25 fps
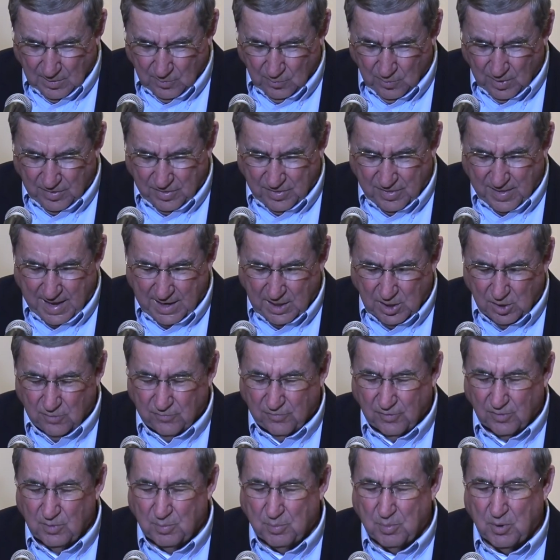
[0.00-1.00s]
We thank you
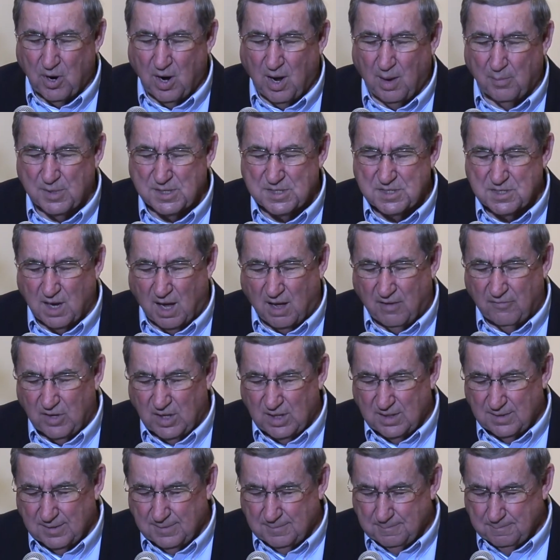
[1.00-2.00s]
for the promise of it
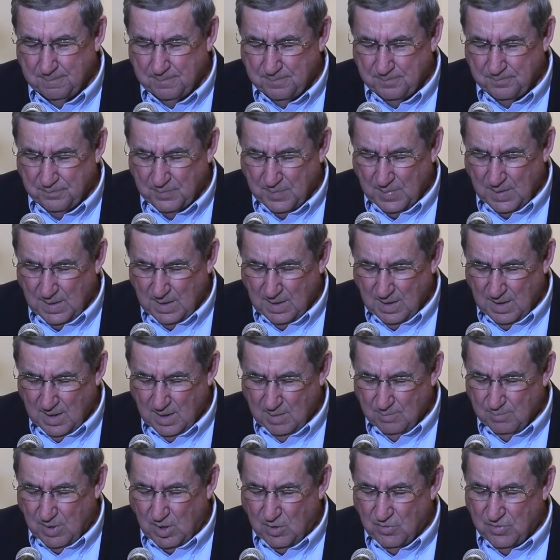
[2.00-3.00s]

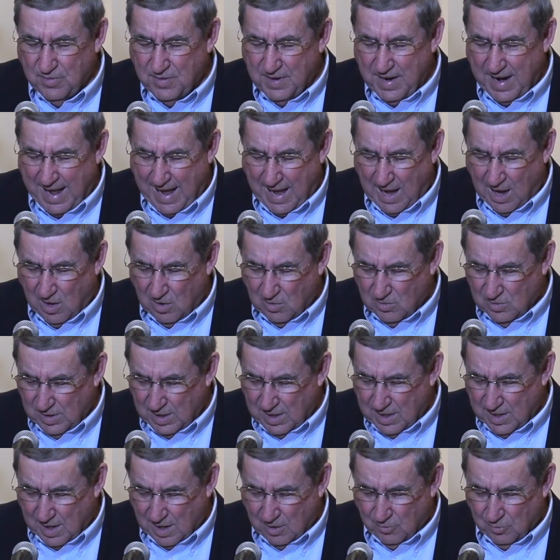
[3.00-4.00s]
both now
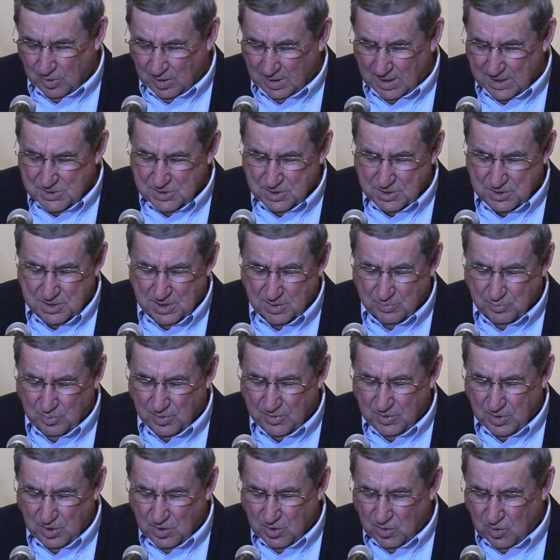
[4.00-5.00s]
in our relationship with
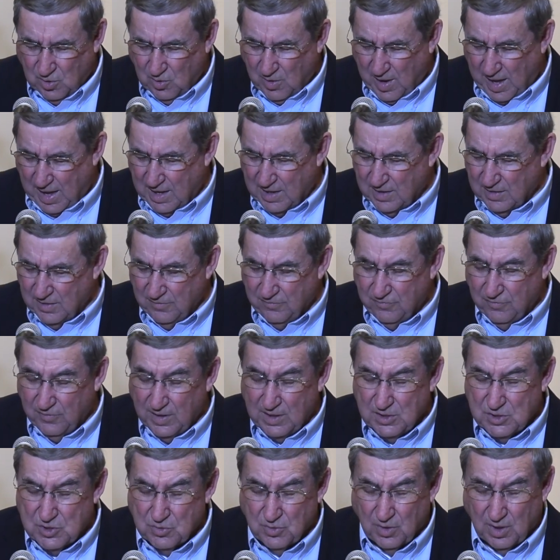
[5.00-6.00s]
you and
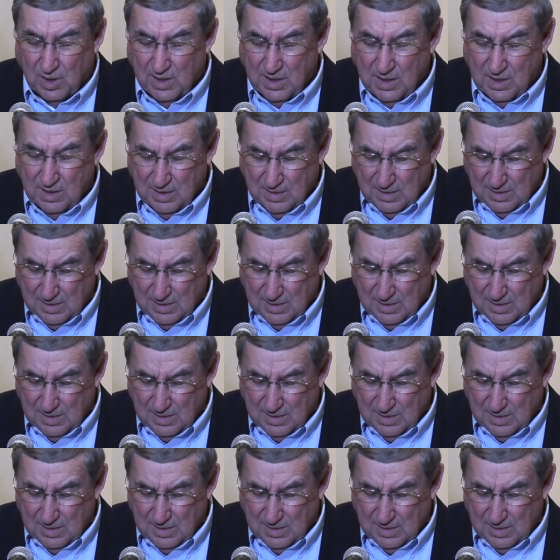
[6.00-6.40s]
eventually